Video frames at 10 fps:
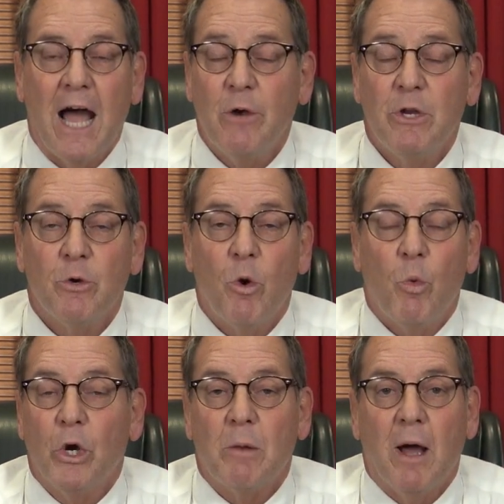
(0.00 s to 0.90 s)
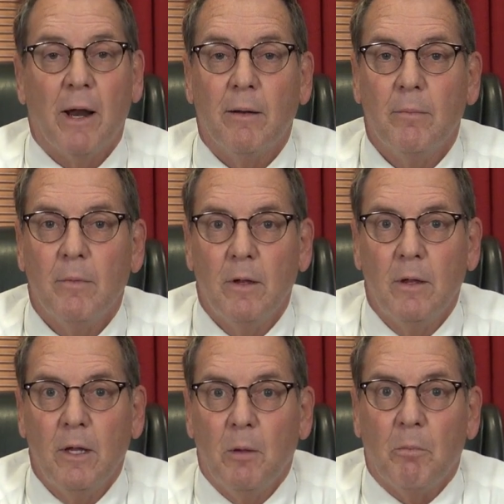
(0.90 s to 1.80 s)
I don't hear a word about it.
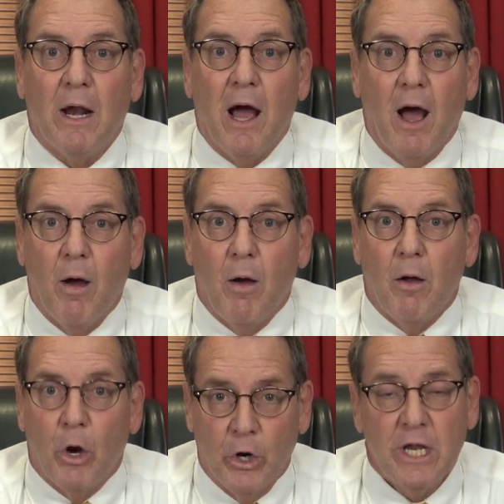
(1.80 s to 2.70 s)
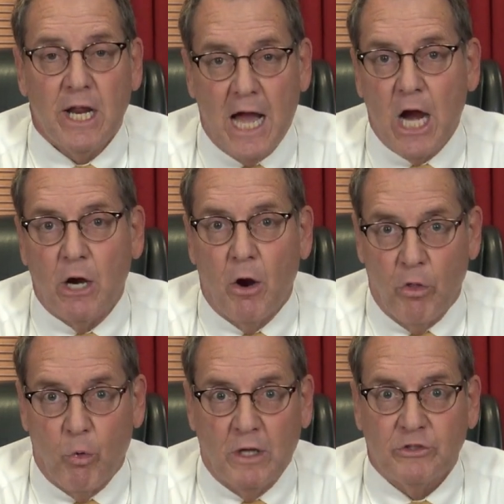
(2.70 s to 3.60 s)
But Ernie and I
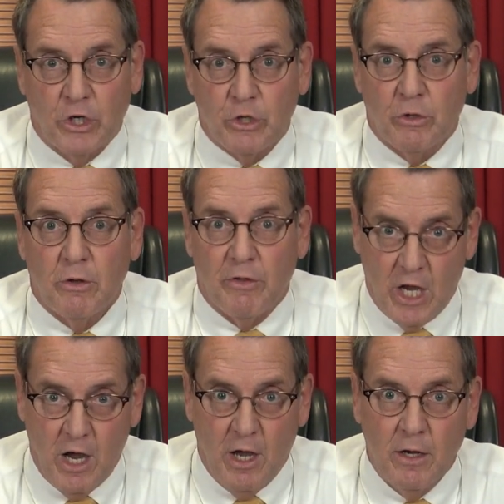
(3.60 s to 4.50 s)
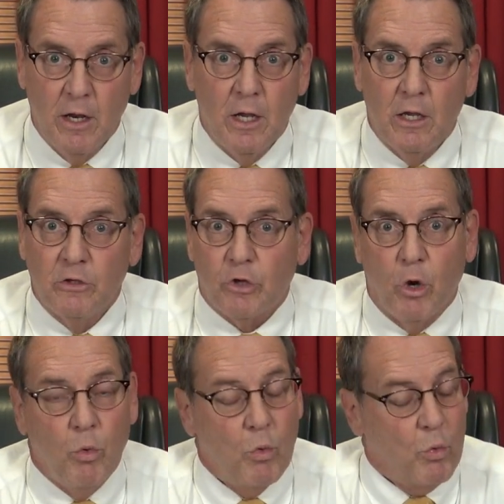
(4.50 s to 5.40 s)
are the ones under the gun,
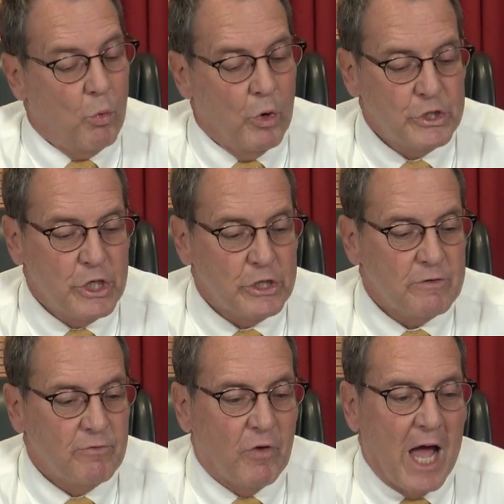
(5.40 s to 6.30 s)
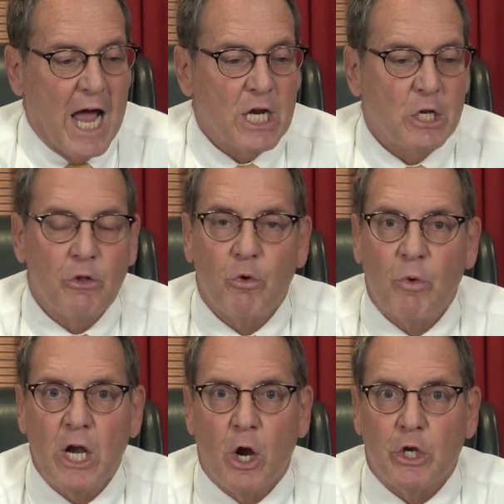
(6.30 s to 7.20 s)
so we're just flying under the
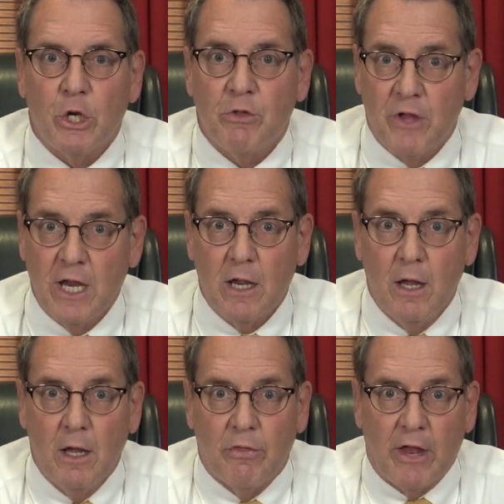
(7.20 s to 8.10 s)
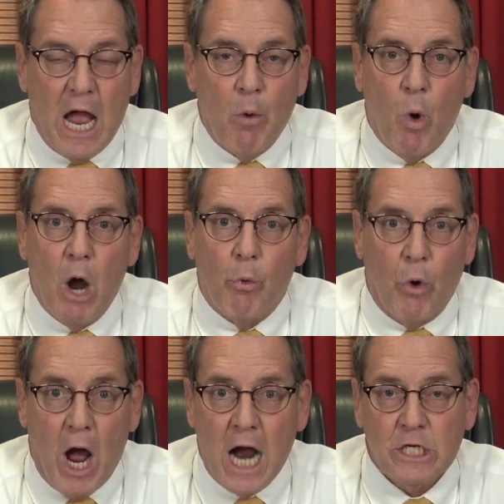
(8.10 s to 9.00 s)
radar. Do you think that I want
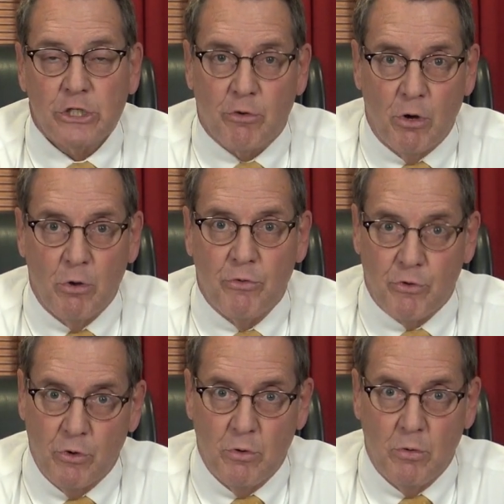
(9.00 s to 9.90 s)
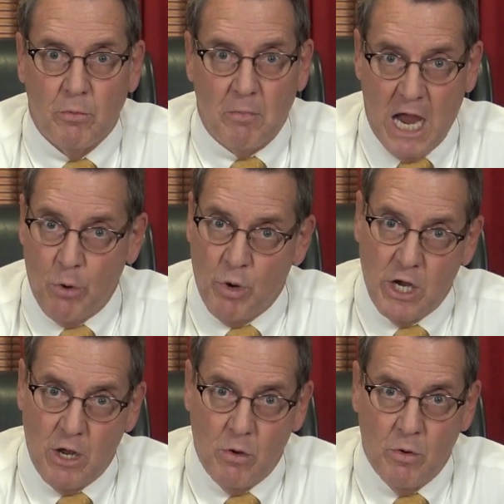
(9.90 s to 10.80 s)
rocks thrown through my
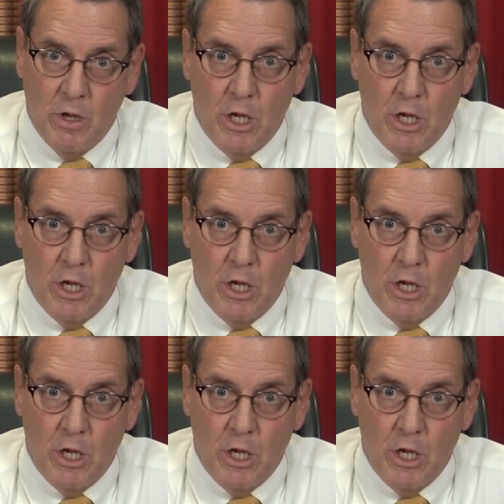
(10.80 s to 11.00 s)
window?